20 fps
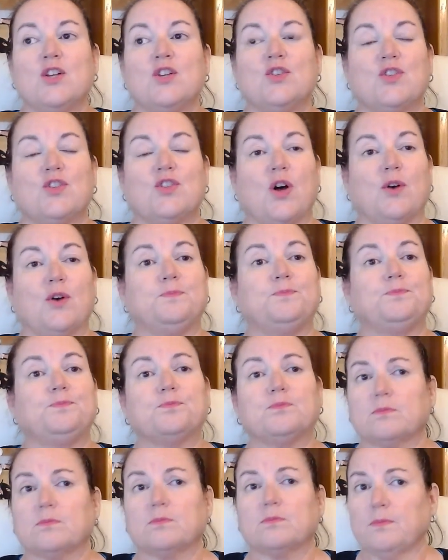So
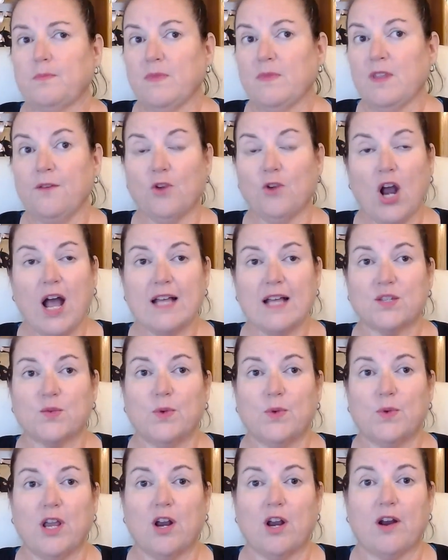for us,
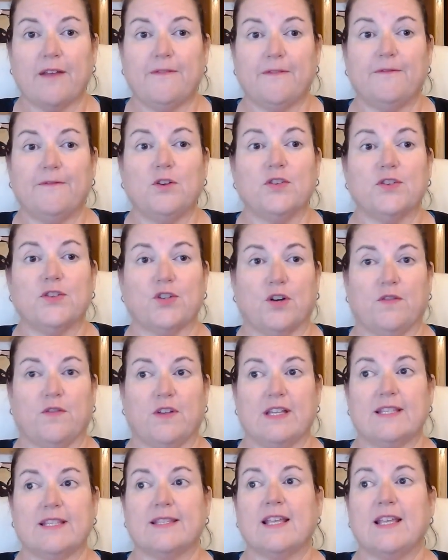we are a full
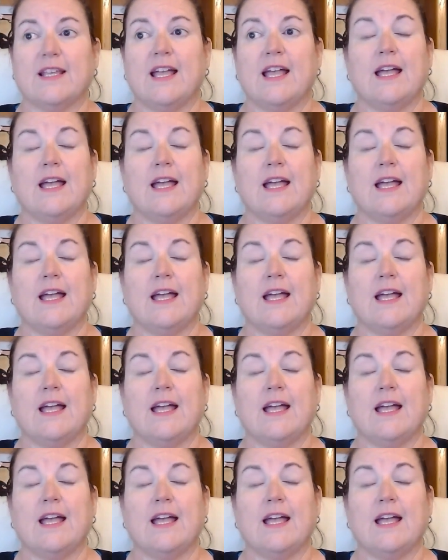service